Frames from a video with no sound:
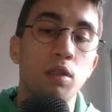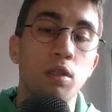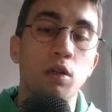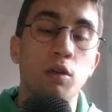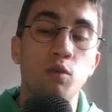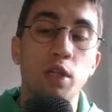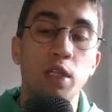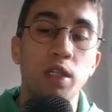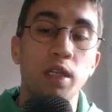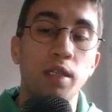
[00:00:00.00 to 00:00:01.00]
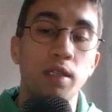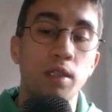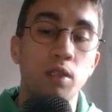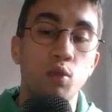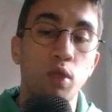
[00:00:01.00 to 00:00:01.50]
of yi and
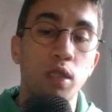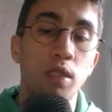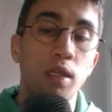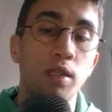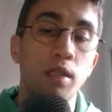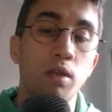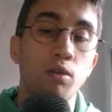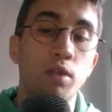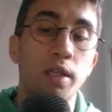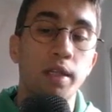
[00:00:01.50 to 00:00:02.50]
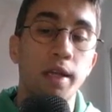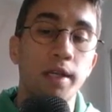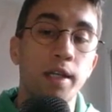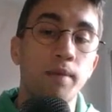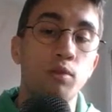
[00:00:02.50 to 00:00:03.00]
this queen, and the rook can
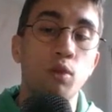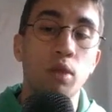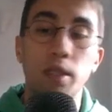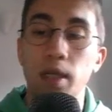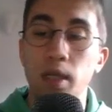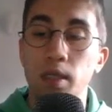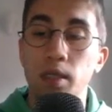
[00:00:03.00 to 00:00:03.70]
come to attack.